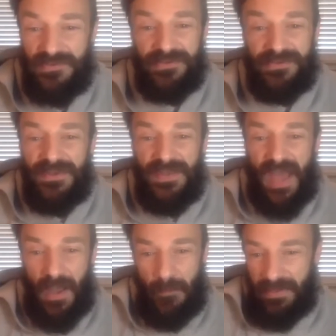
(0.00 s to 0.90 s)
So
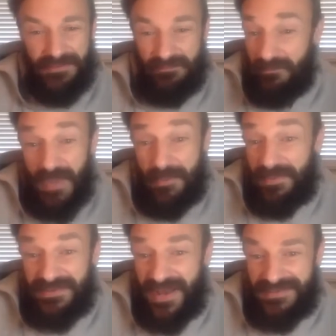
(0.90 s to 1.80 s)
maybe
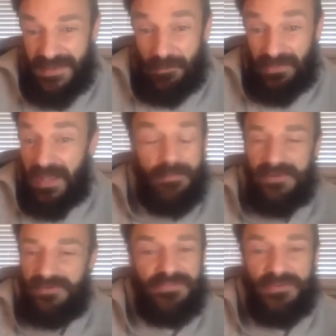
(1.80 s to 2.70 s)
you guys had a plan. I'm
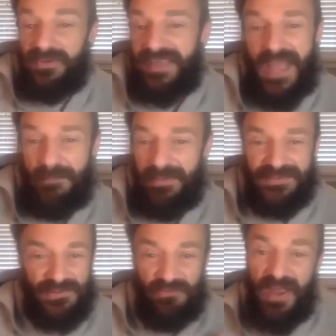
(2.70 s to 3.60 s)
not sure if you were camping.
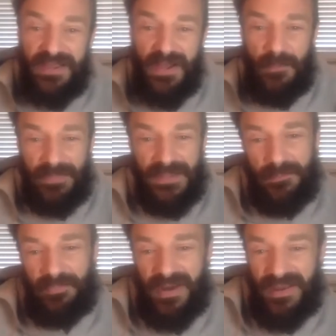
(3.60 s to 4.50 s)
Did you wake up,
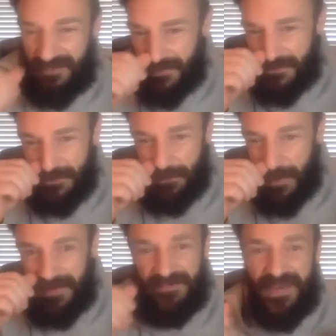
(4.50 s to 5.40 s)
eat breakfast? So
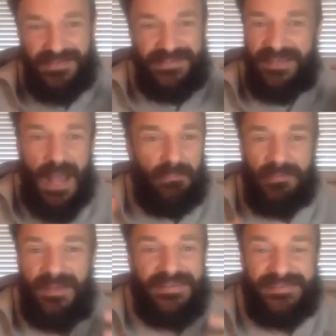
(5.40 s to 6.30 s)
maybe if you guys can
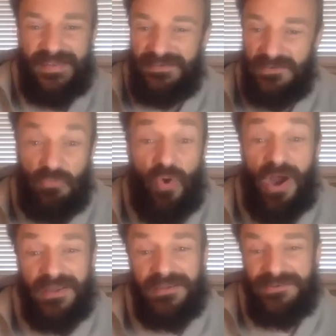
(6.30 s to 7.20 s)
compliment each other, just
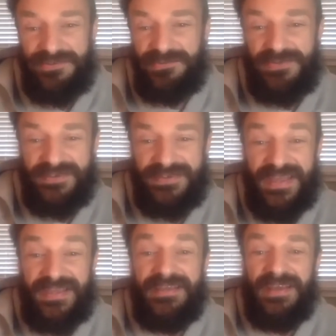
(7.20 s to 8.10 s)
walking us through the
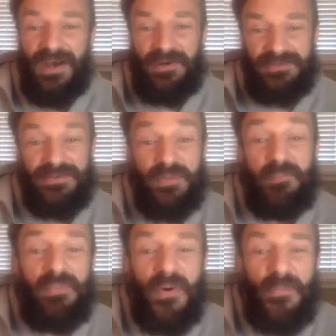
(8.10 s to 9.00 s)
day until the
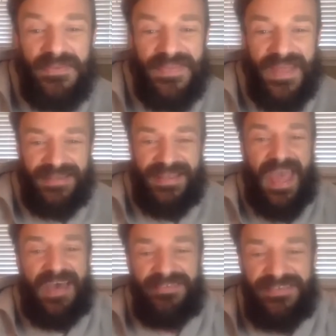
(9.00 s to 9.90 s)
moment that
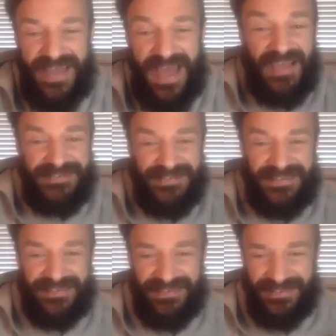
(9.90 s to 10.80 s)
Gavin ties
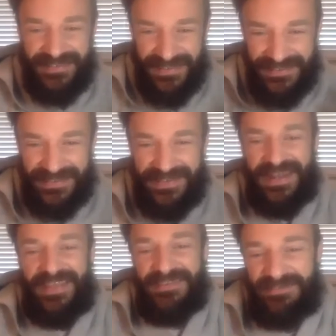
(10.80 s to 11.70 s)
in to get
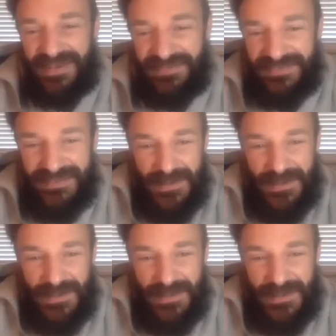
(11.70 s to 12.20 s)
on this route.